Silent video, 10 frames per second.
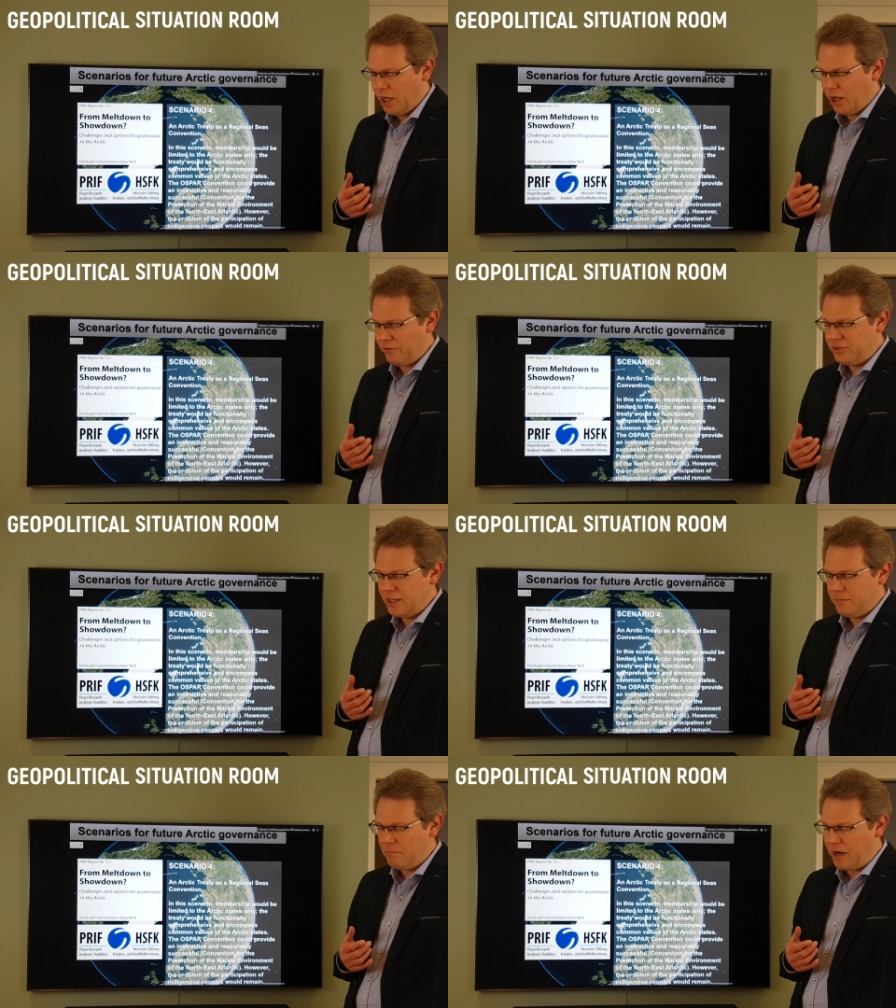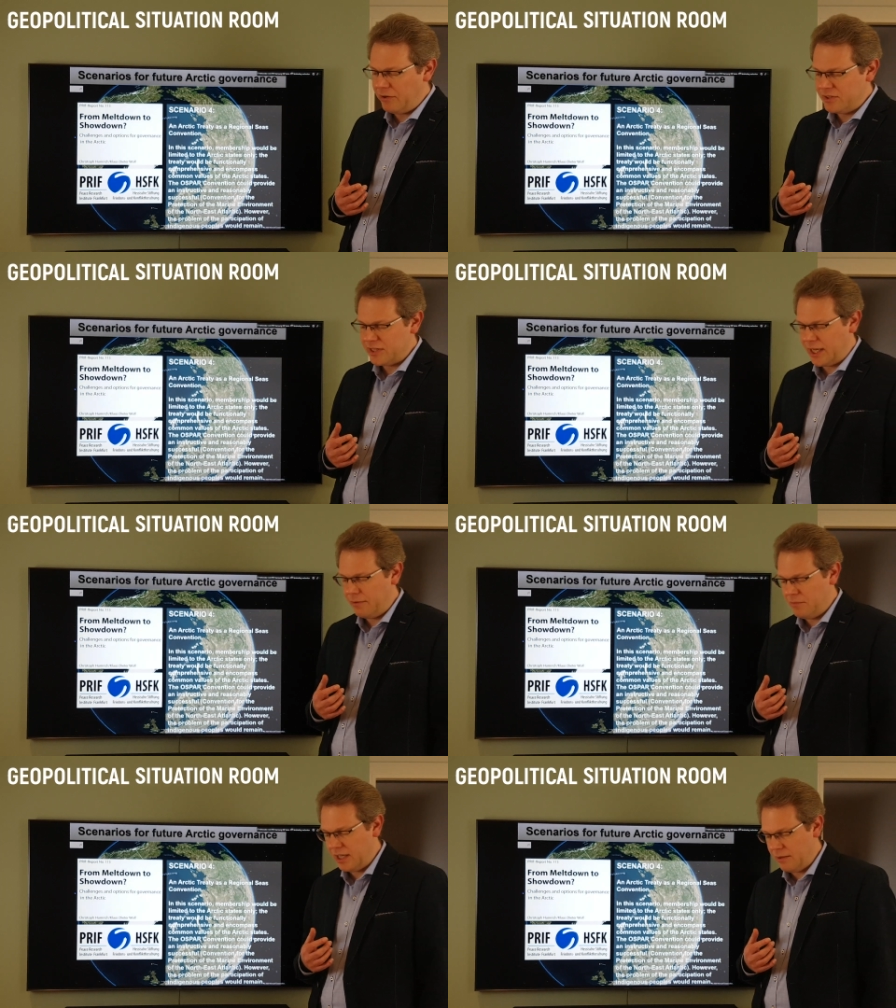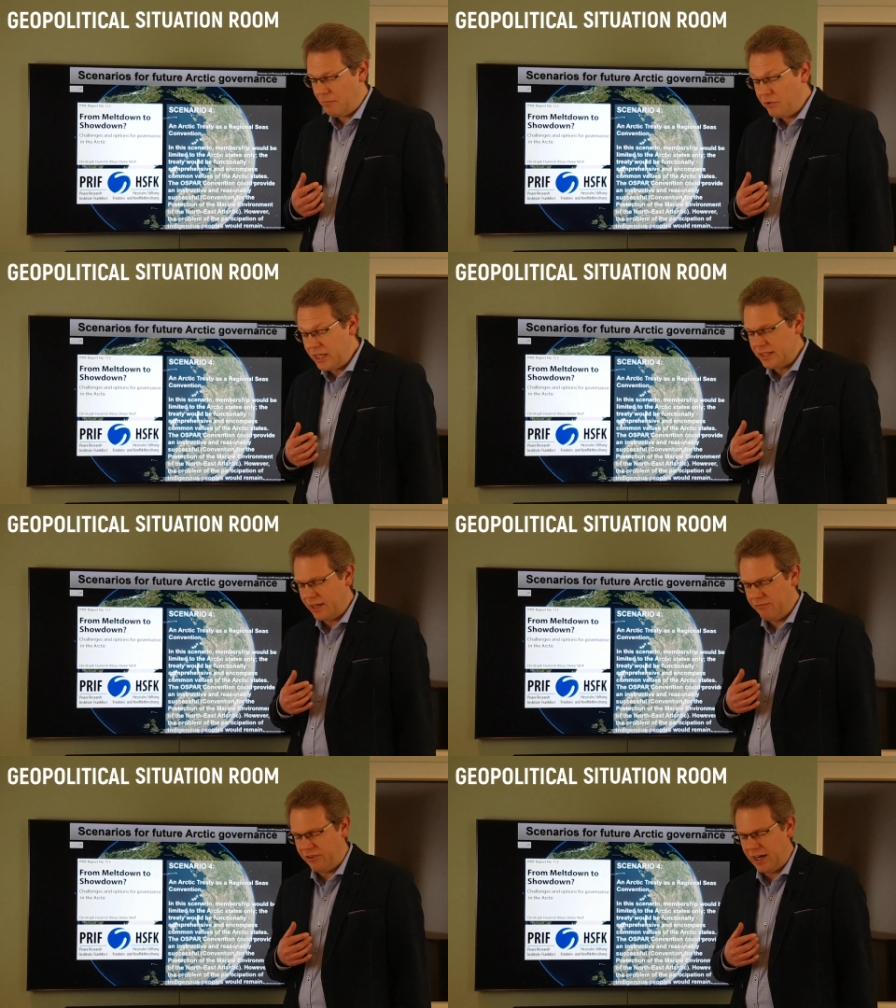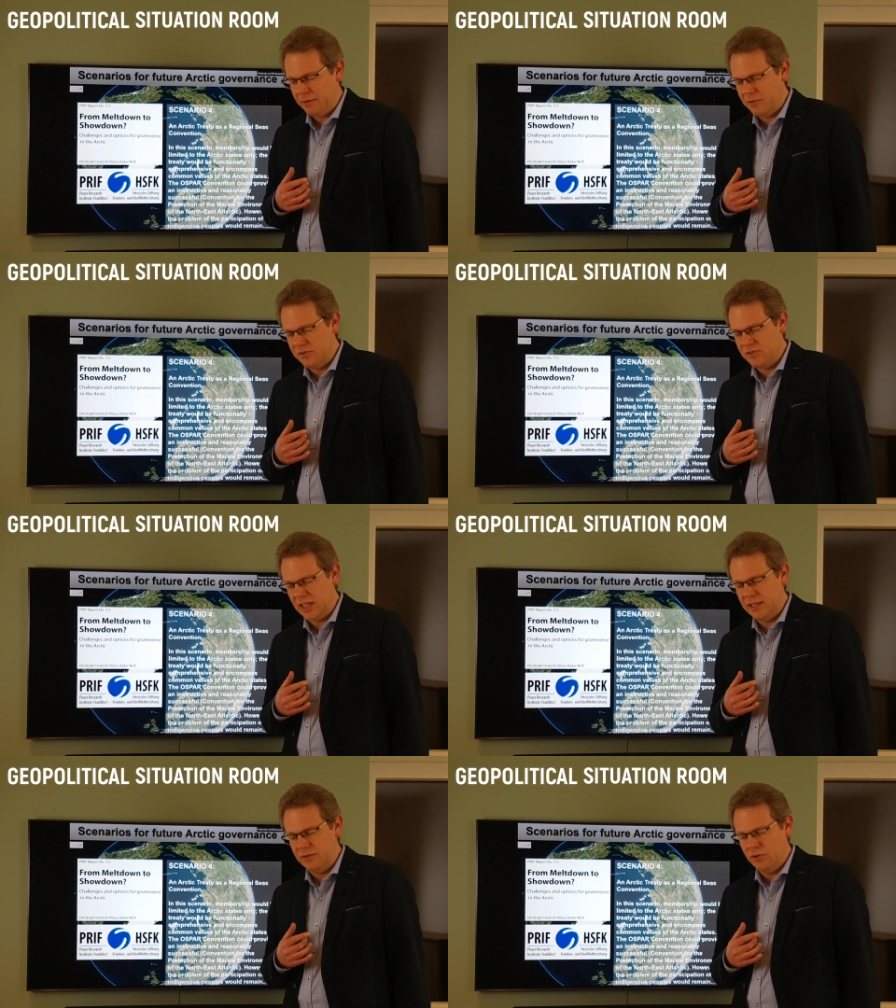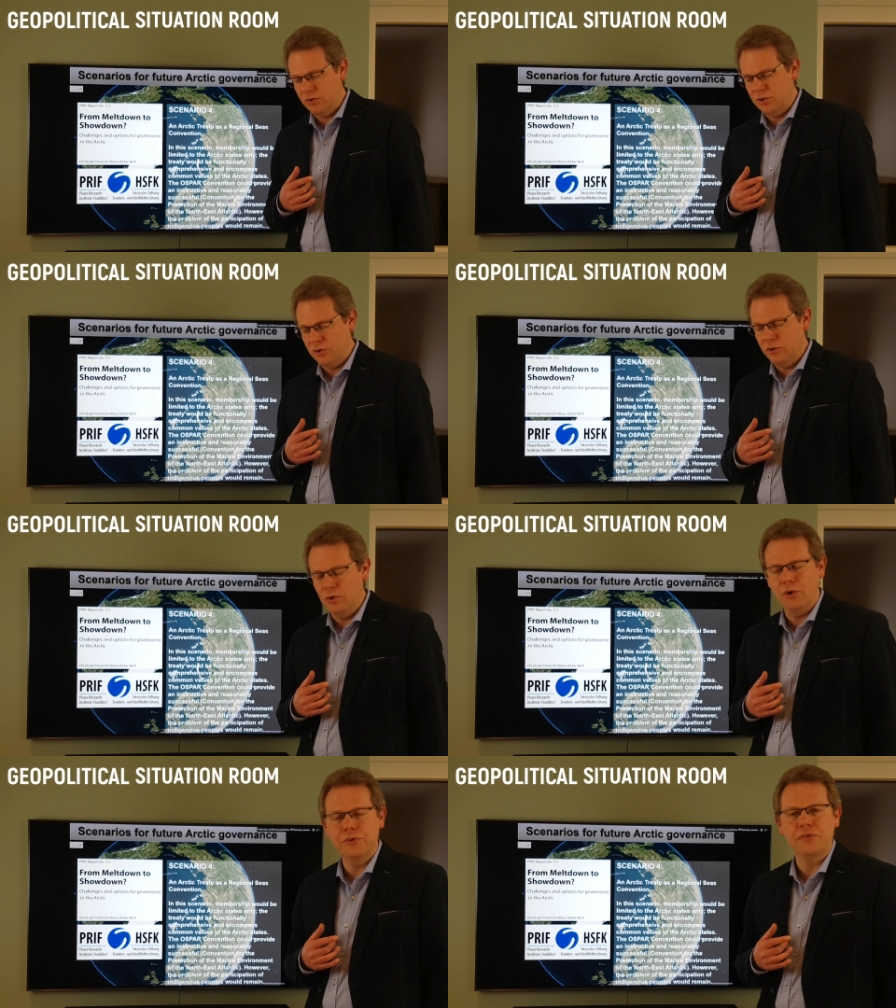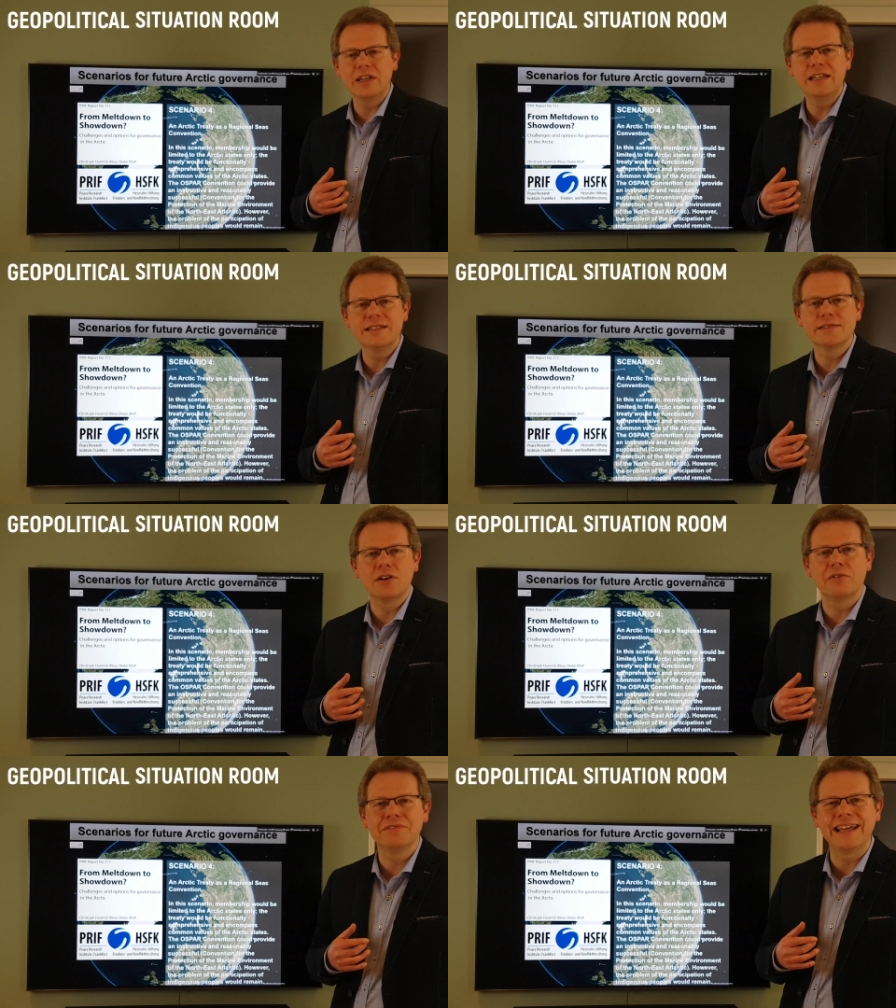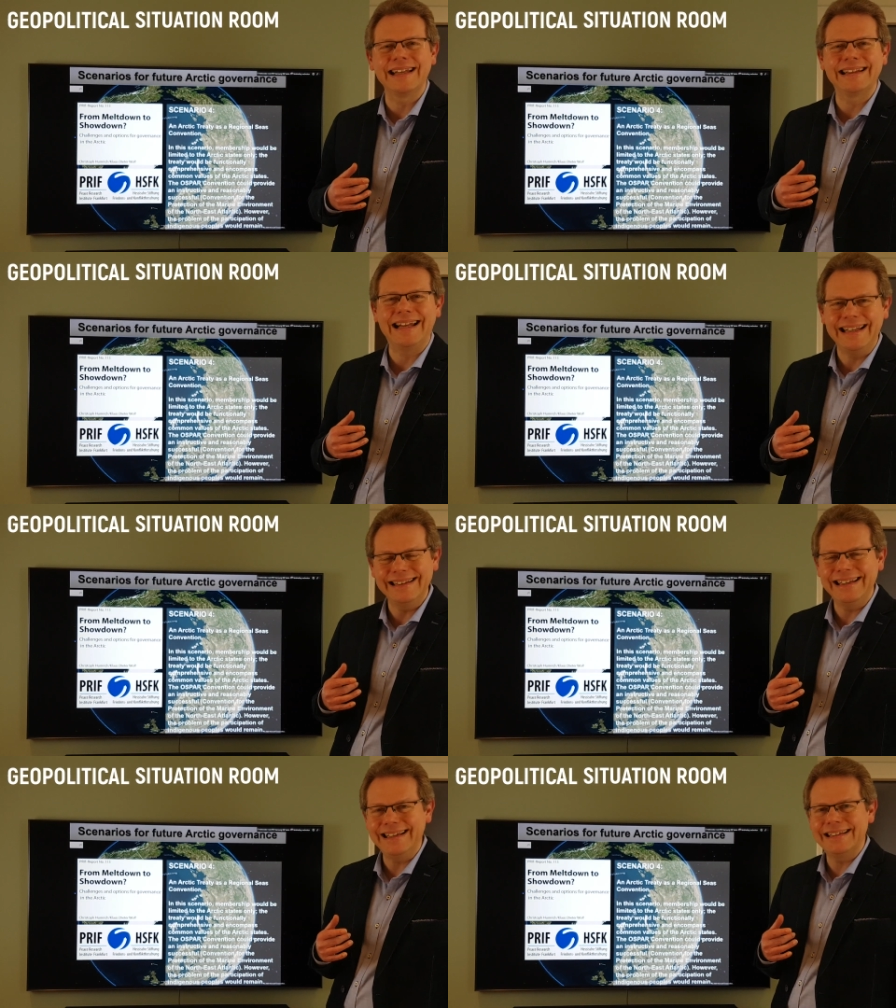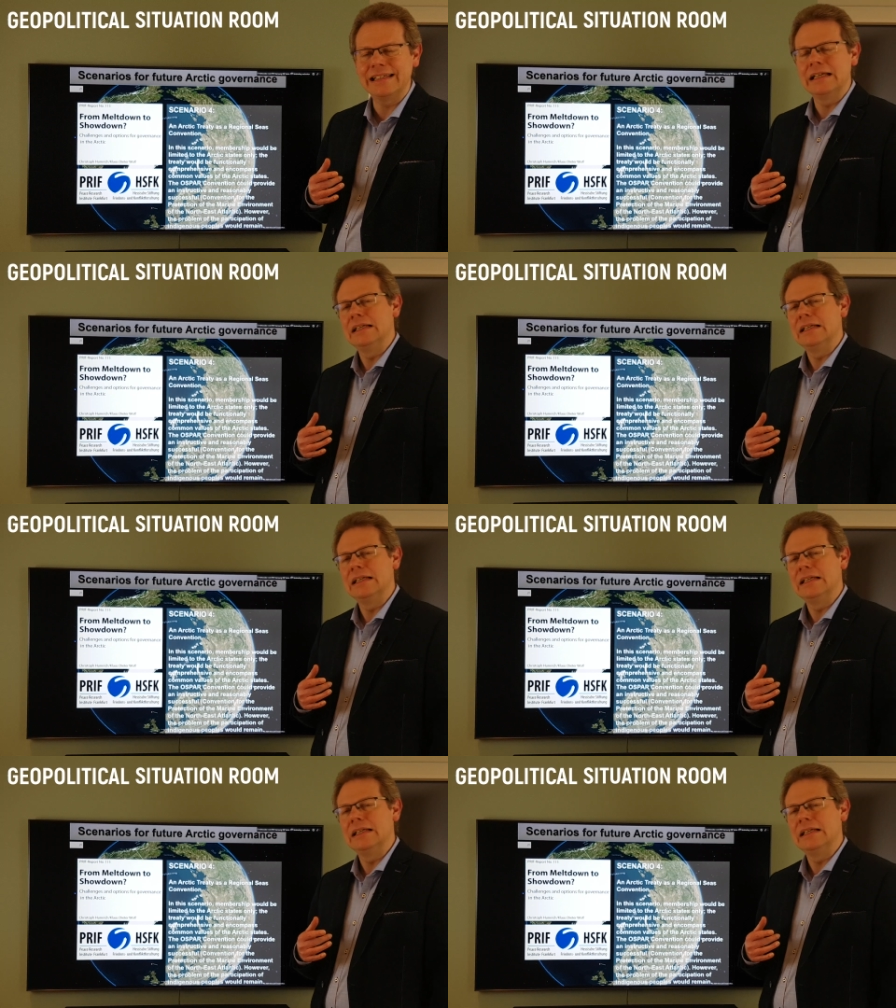of the Marine Environment in the northeast of the Atlantic.